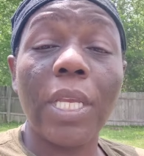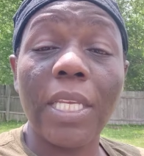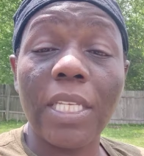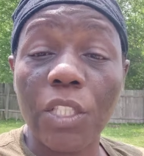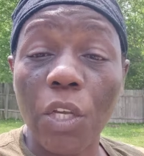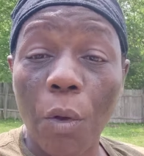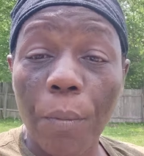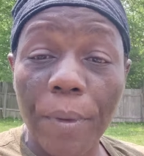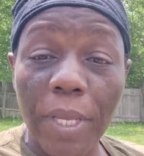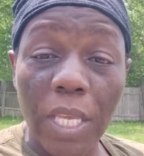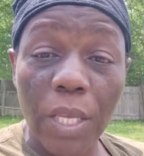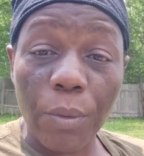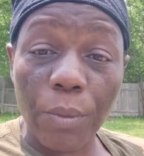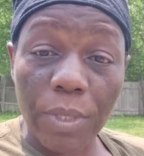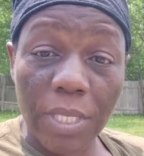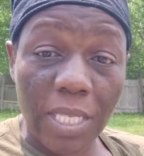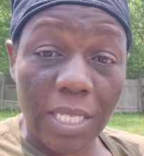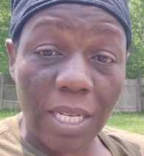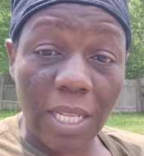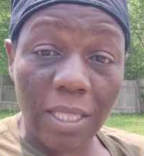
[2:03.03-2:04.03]
he told me he
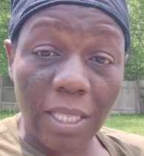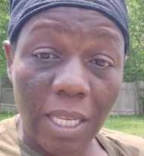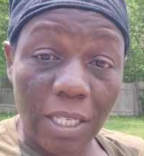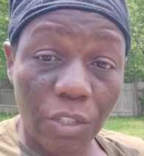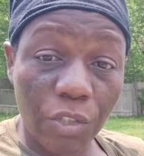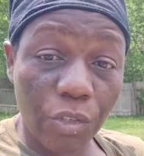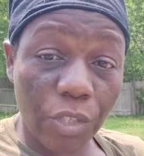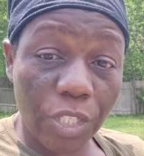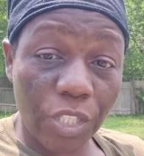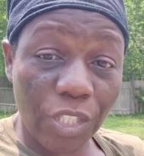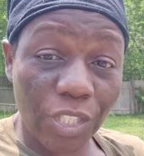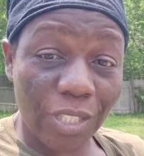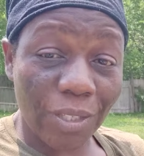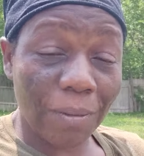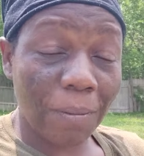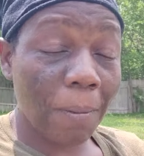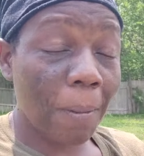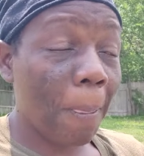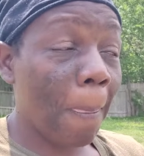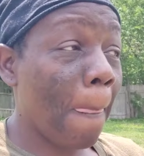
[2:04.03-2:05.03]
was an electrician.
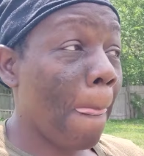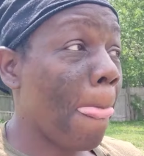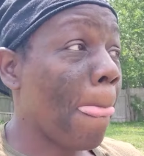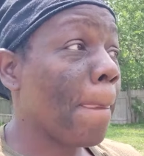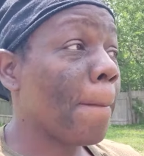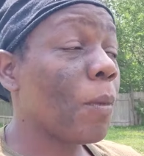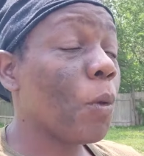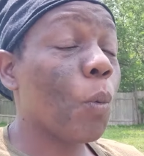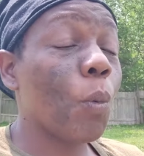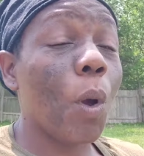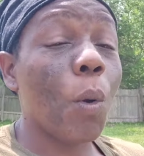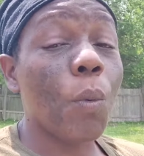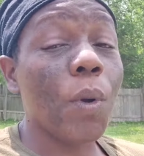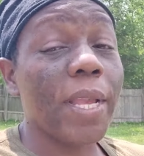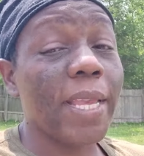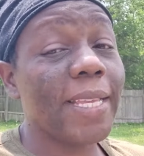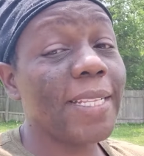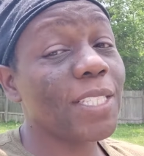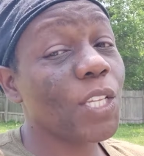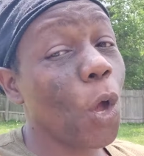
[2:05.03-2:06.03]
Well,
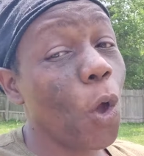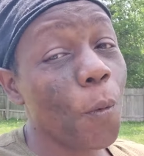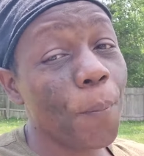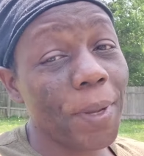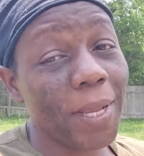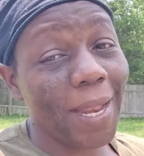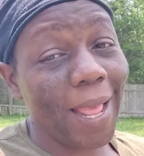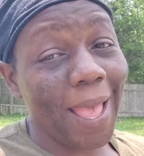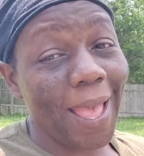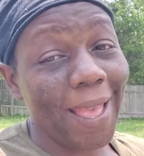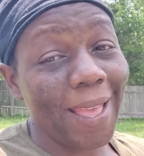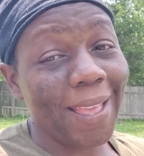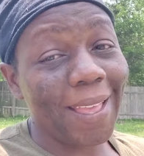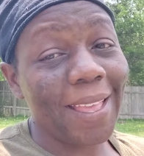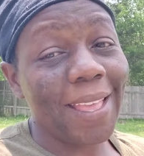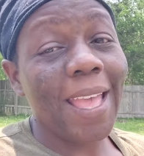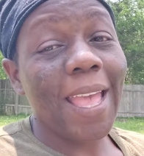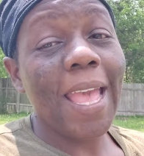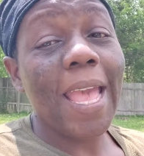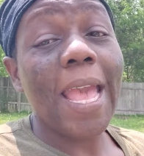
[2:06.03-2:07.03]
when he told me that,
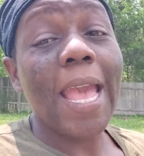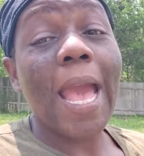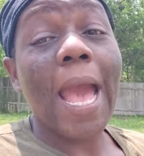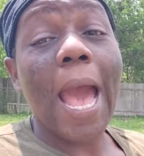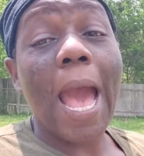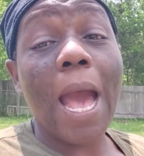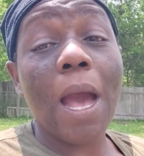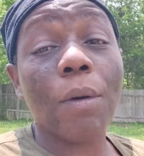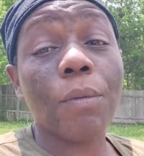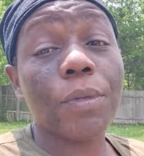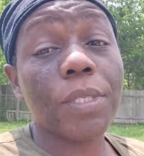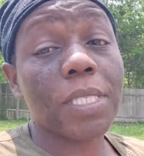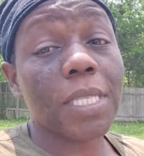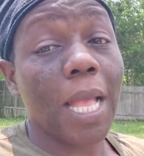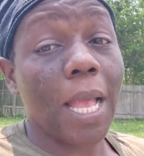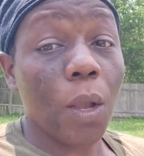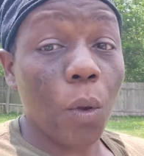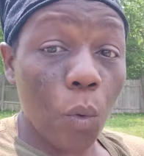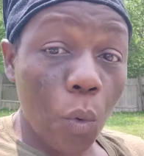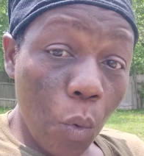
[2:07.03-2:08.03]
I was
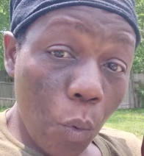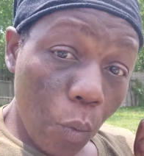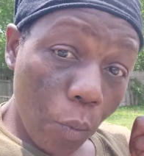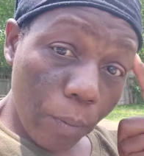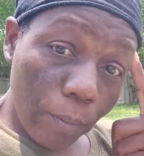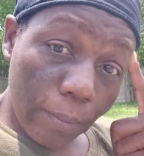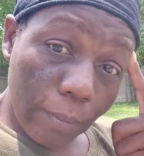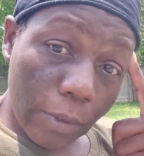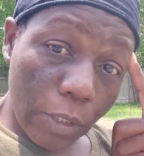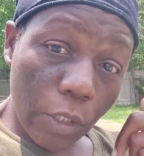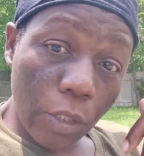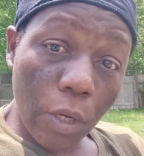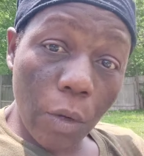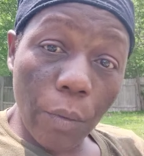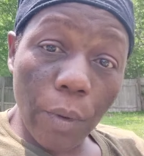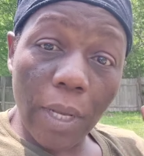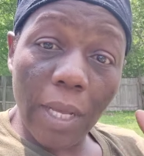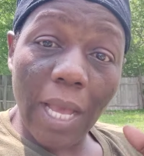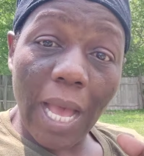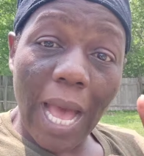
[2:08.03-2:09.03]
like, oh, you know
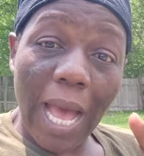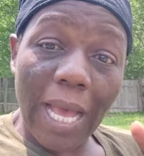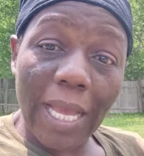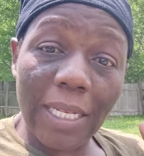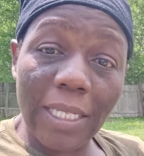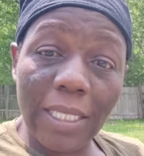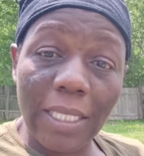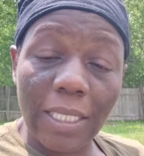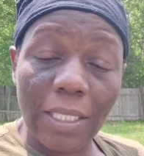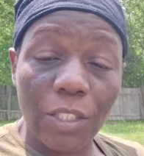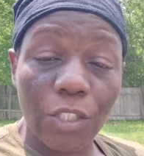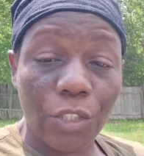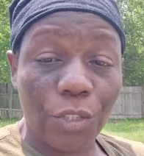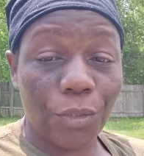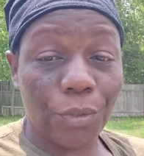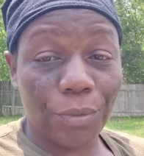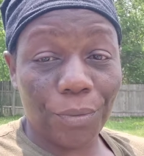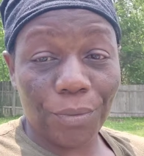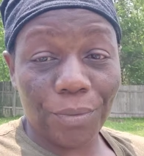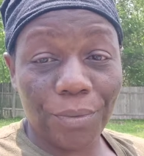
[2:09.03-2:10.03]
what? I need
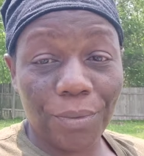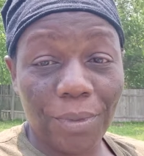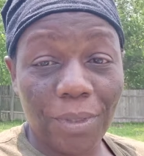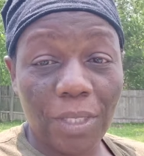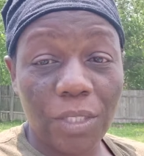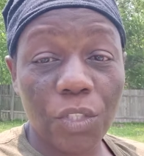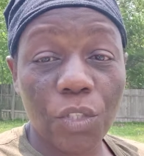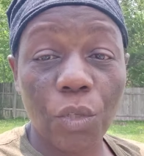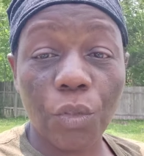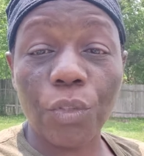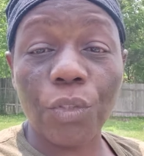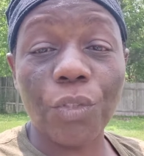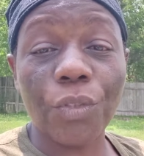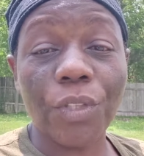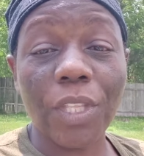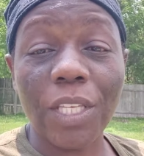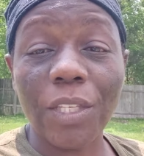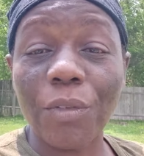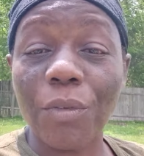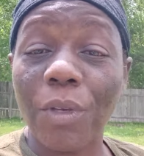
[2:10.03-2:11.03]
you. So do you
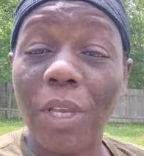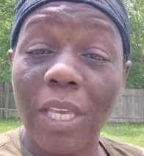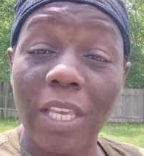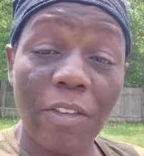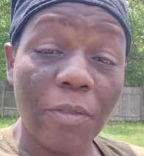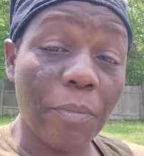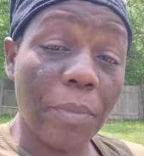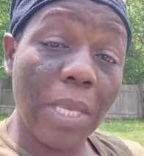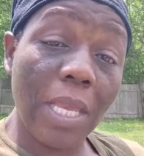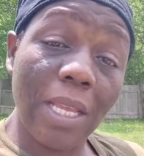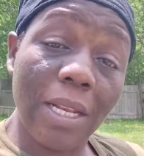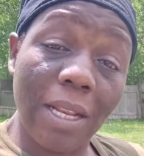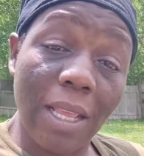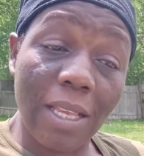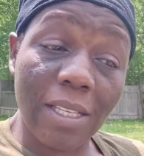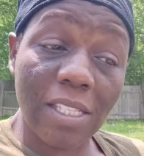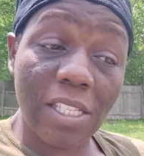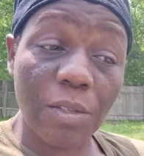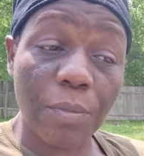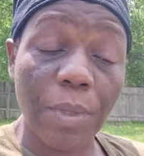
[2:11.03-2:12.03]
think you could give me an
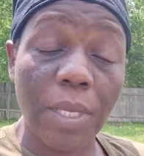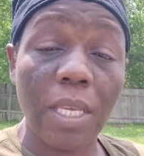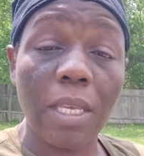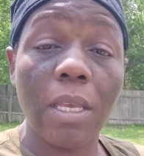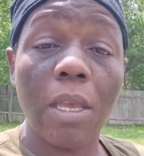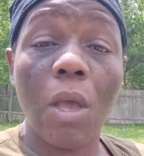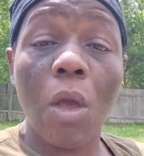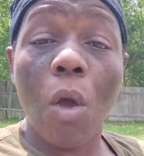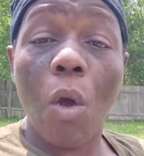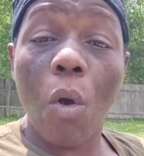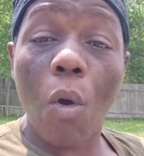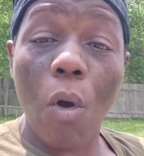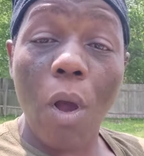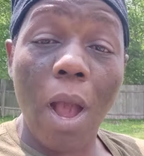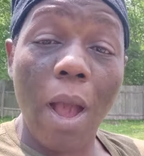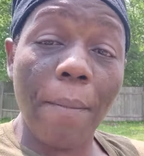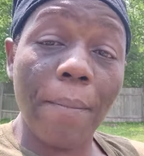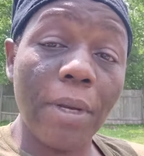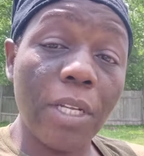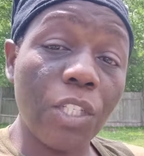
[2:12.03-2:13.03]
estimate on
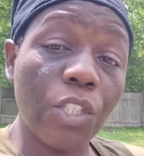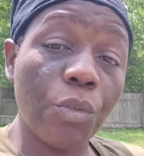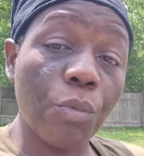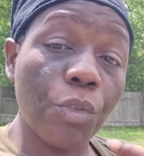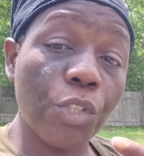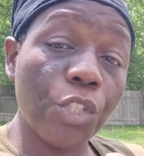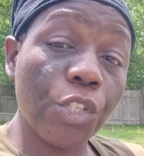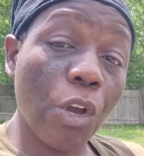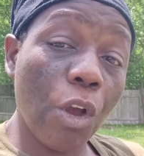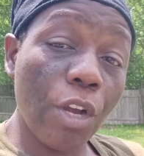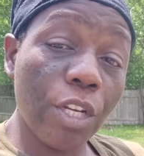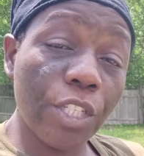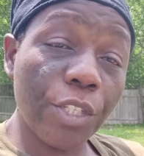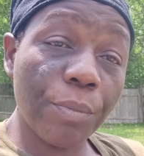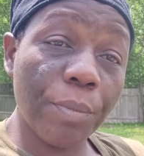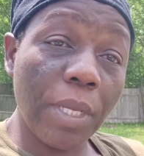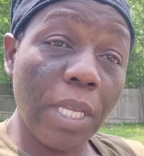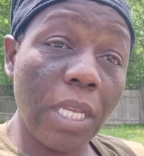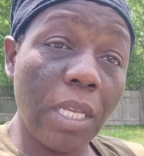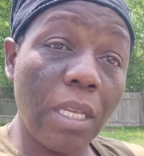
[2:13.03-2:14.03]
how much you would charge
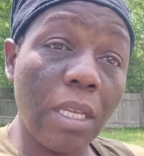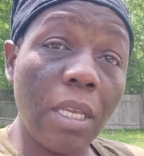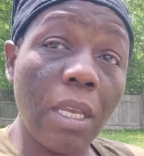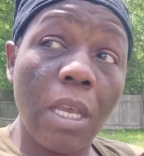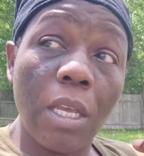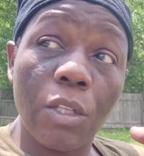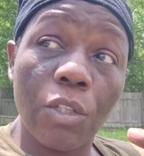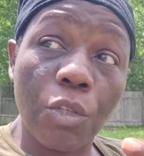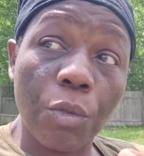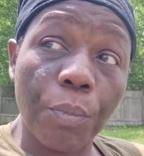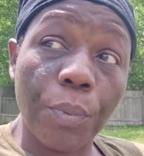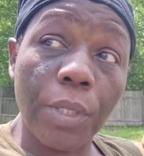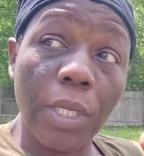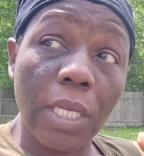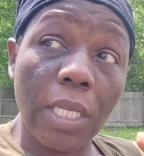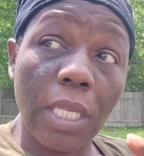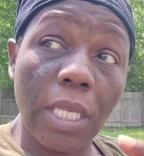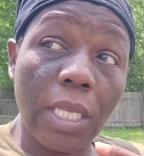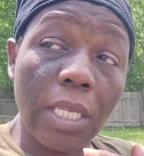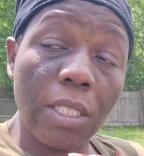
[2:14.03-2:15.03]
me to
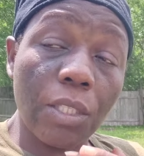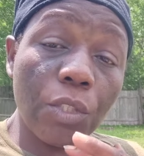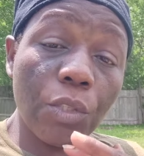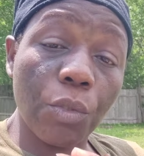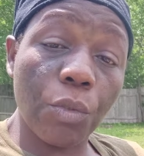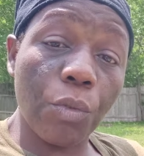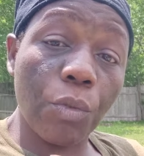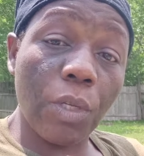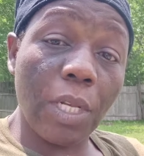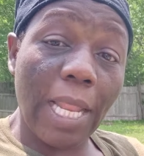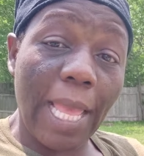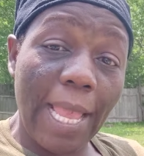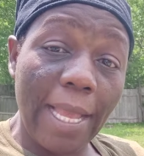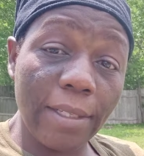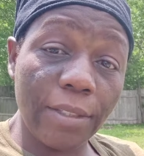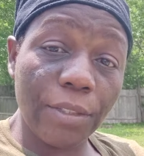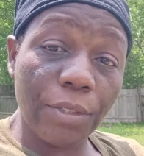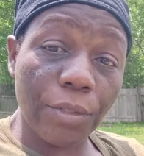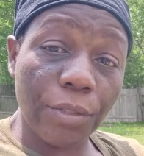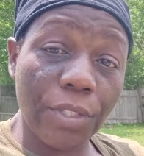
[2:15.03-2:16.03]
put in two
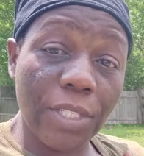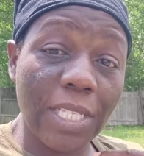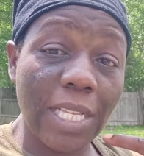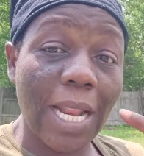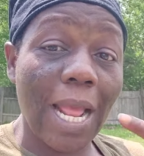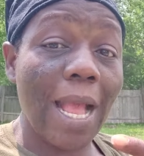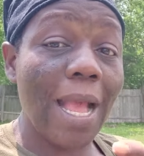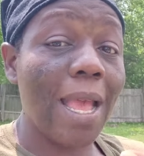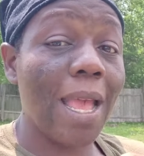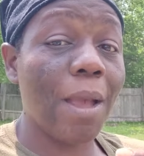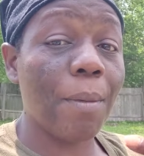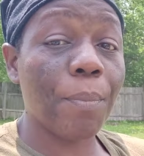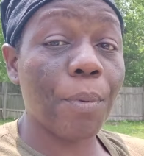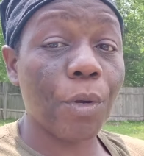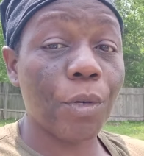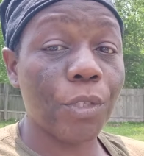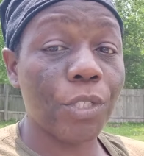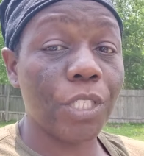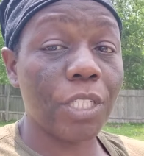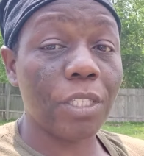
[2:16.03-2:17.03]
lanterns that I had
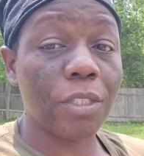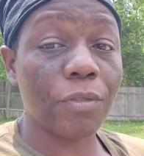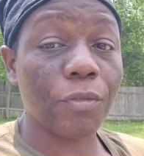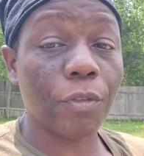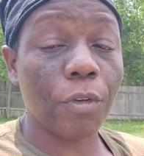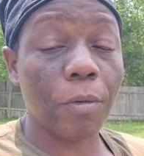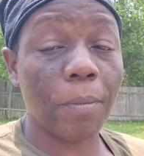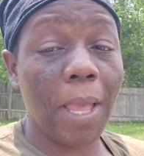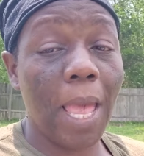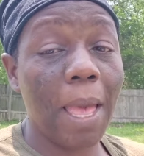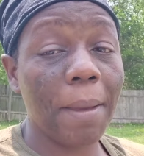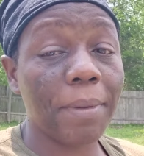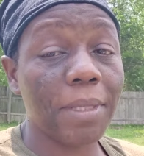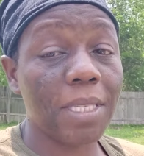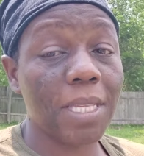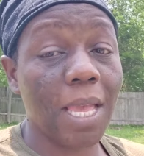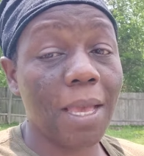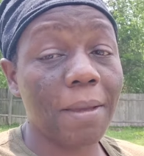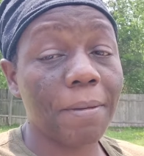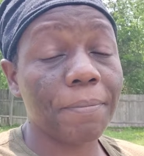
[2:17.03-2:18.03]
purchased from
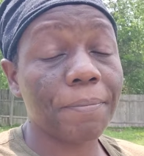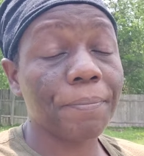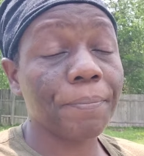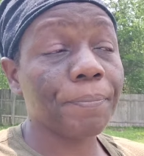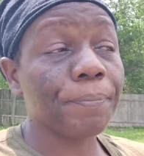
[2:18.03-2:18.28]
Habitat?